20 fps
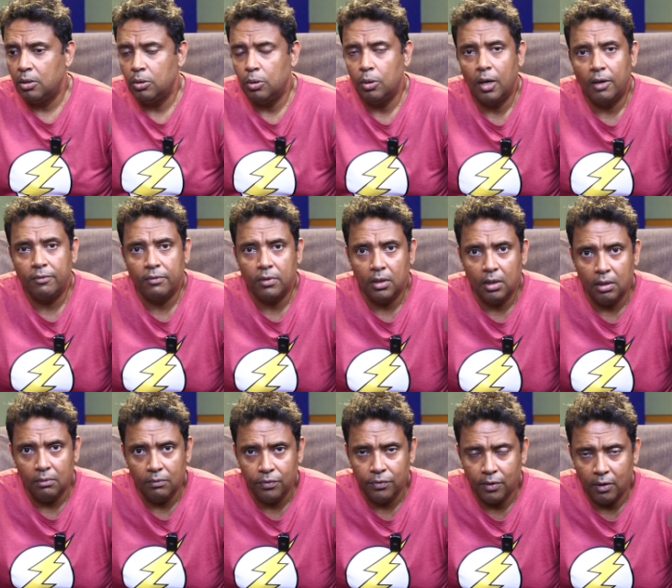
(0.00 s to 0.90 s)
you have to
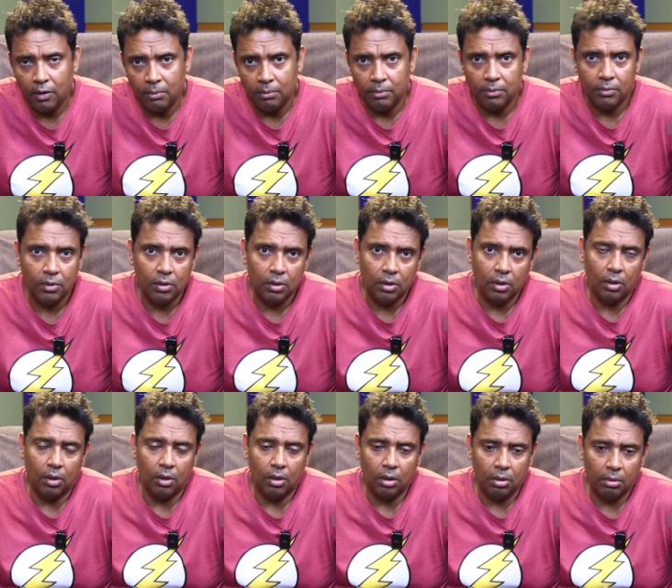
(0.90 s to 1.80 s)
inform
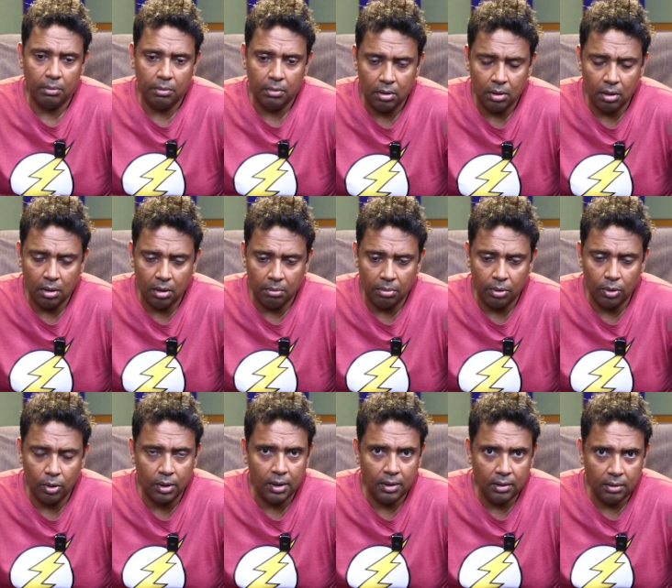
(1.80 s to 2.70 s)
your uh,
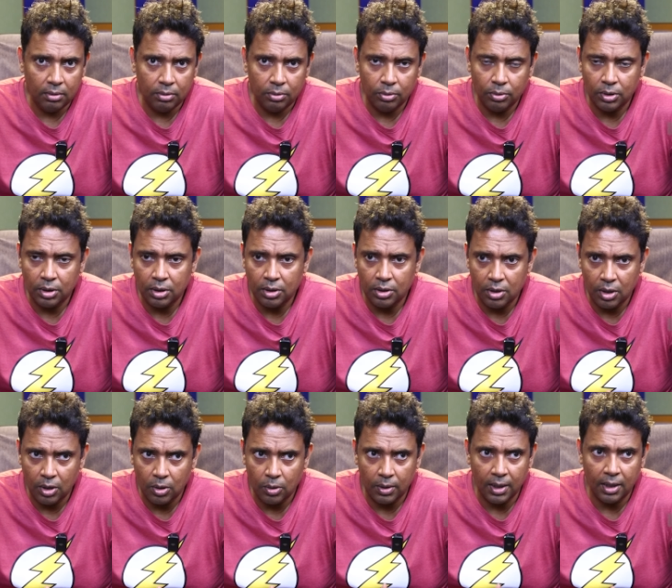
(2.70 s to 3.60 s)
broker, which is
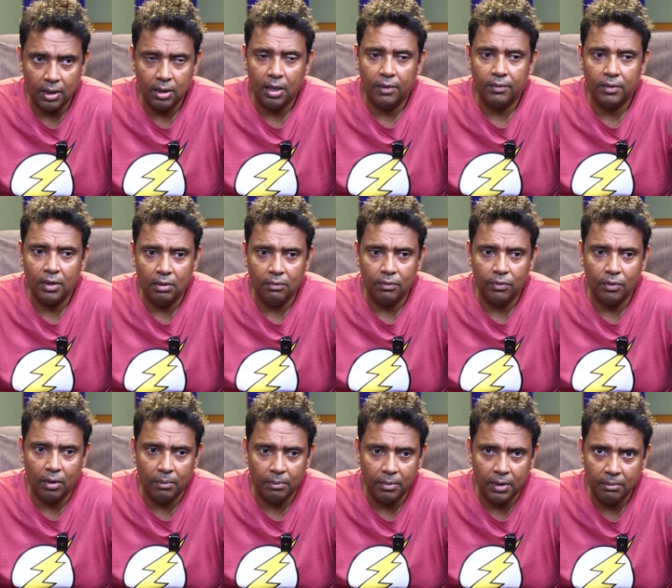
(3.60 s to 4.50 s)
Zerodha, you have to
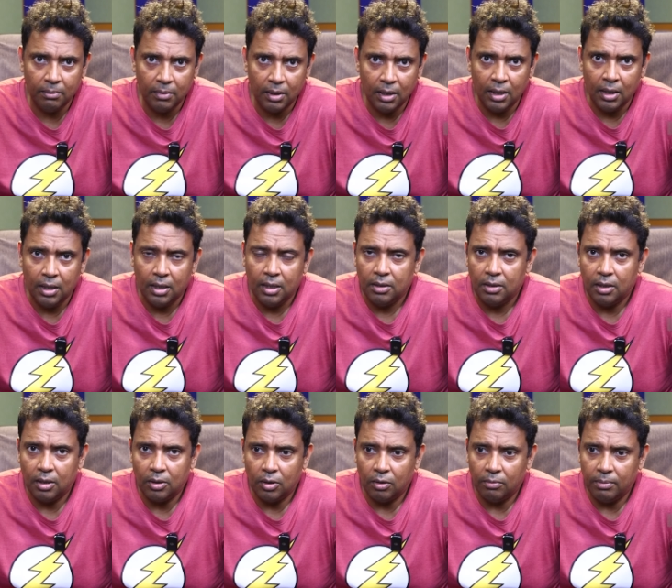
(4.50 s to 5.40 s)
inform them
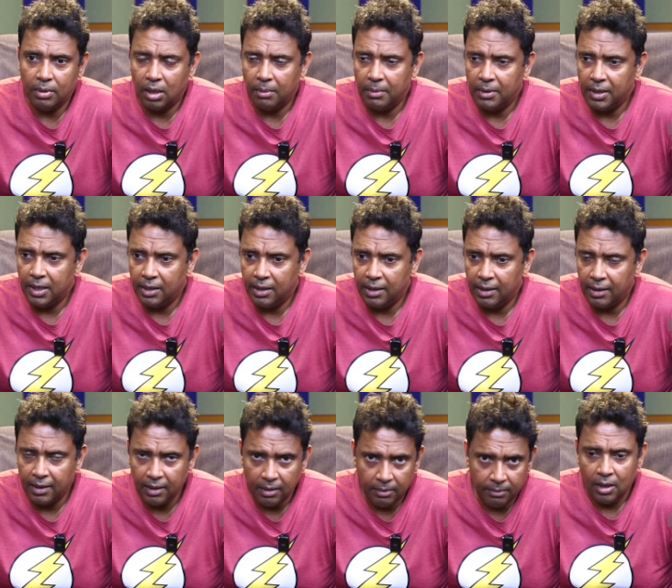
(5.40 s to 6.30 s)
that you have become an
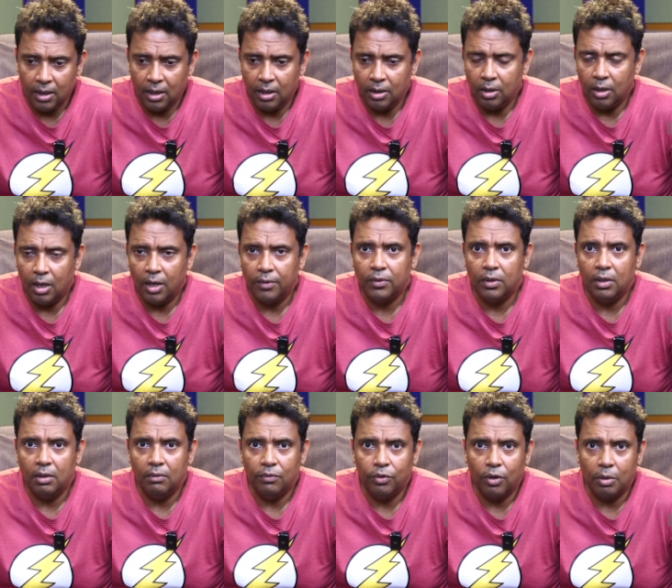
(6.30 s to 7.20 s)
NRI and you have to
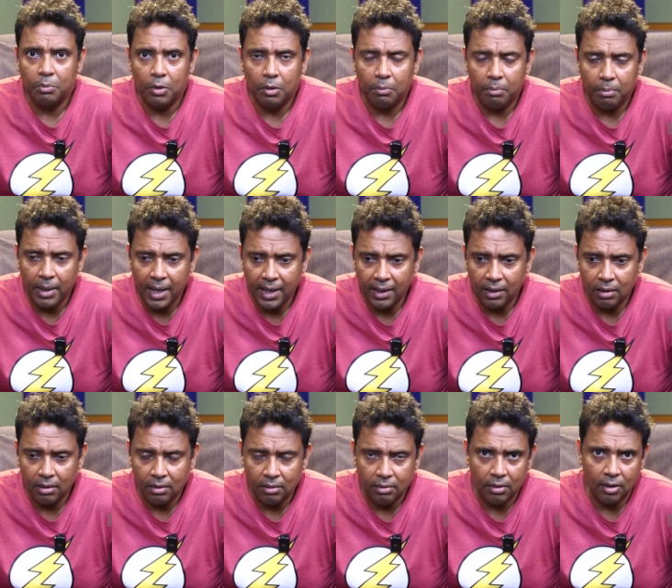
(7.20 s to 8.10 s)
inform your bank
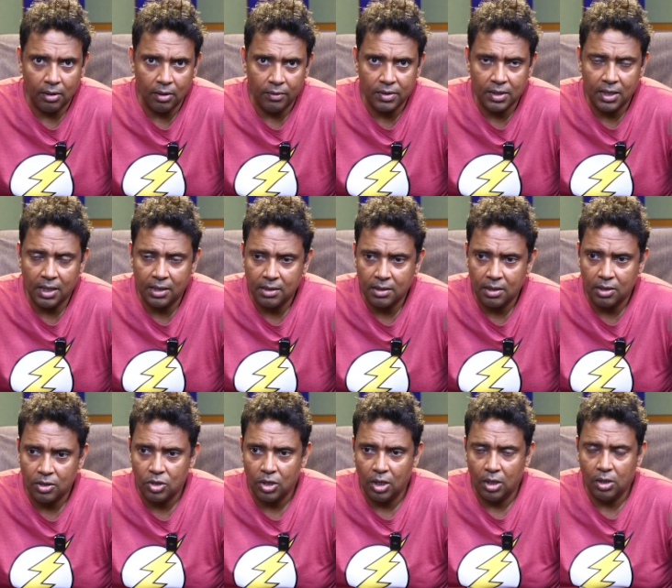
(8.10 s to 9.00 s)
that your status
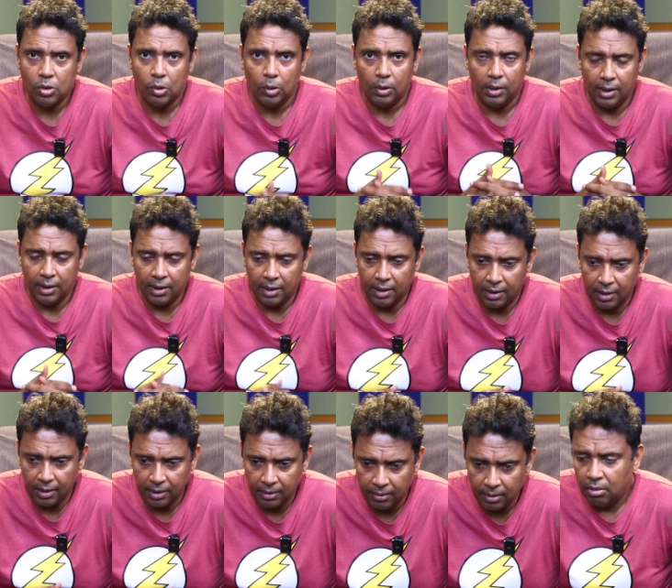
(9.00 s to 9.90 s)
has changed to an
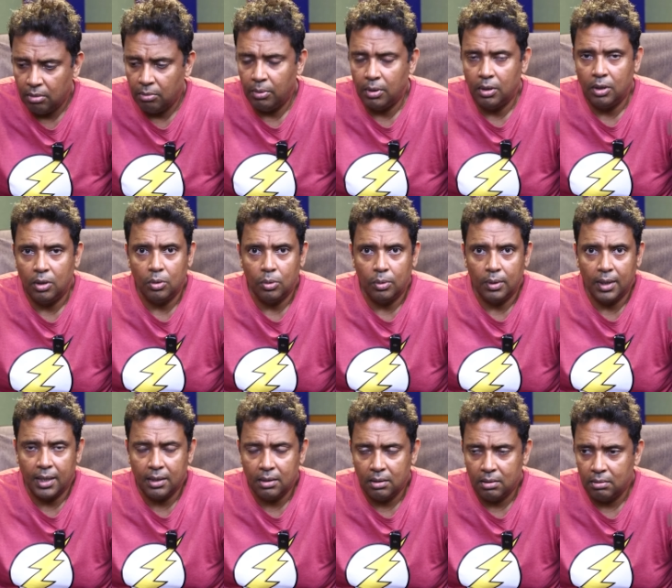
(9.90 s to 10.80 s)
NRI. When you do
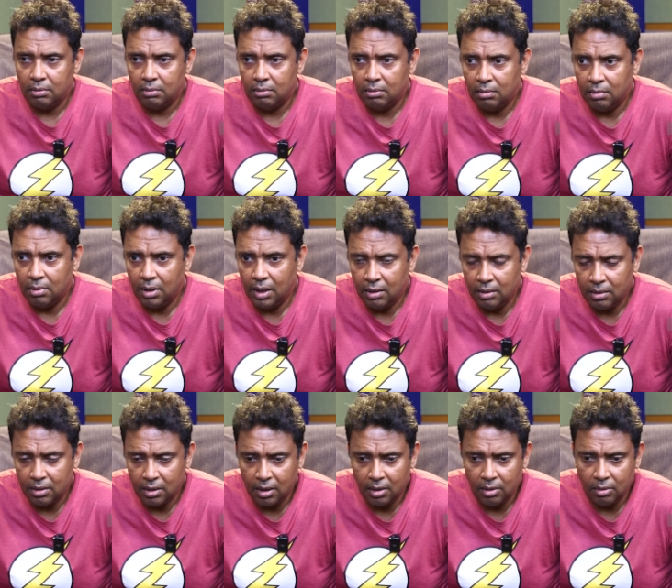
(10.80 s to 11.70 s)
that, they
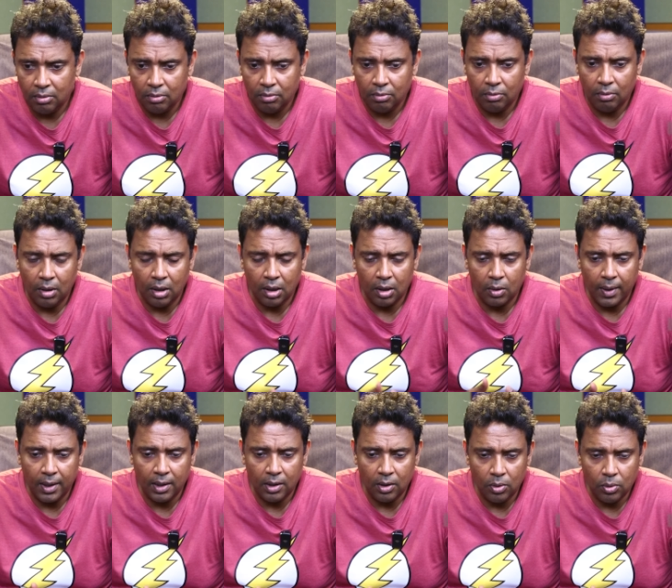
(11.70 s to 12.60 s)
in turn will
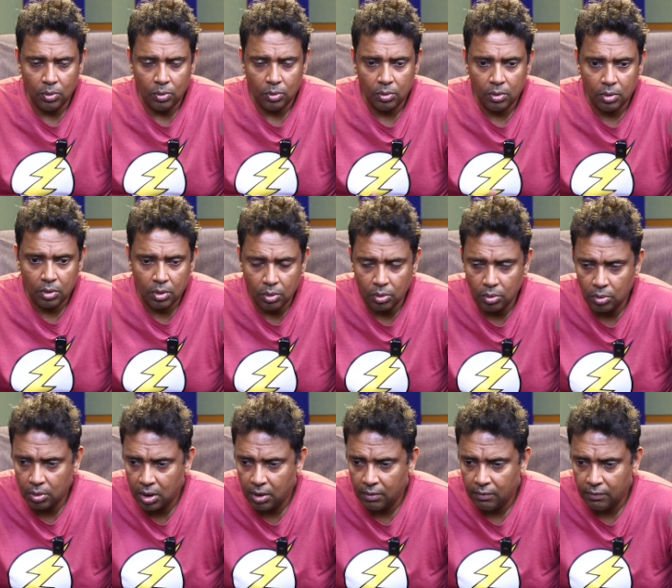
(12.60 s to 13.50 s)
require you
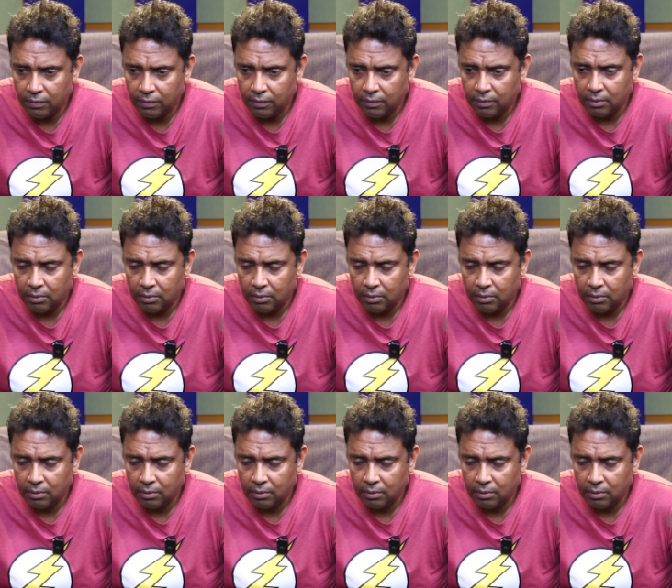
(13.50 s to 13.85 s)
to give